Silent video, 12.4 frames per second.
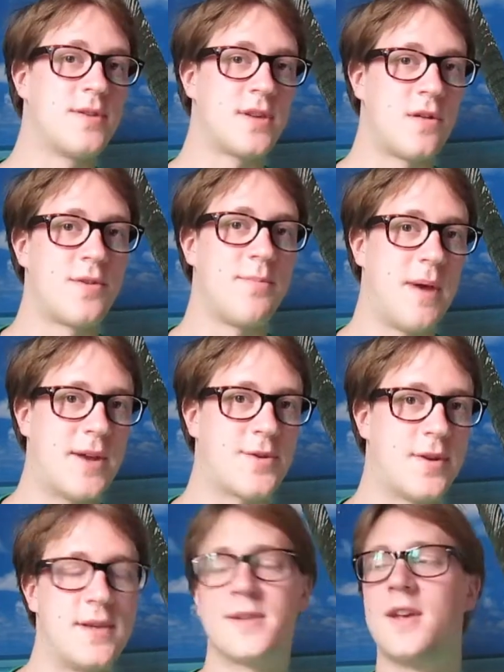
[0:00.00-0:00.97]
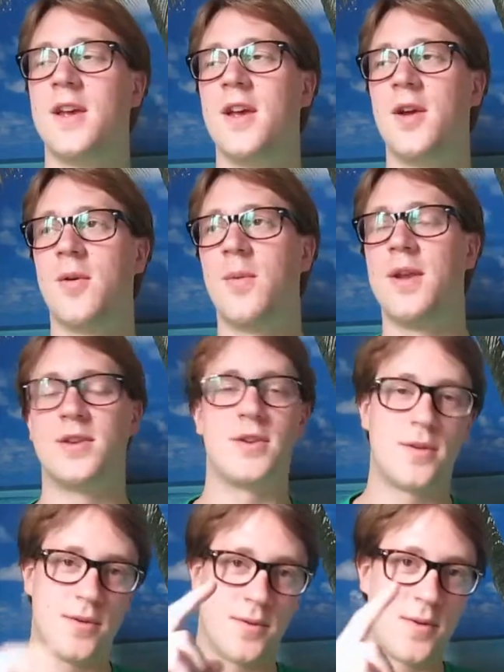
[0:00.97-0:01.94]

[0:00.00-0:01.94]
salt batteries, which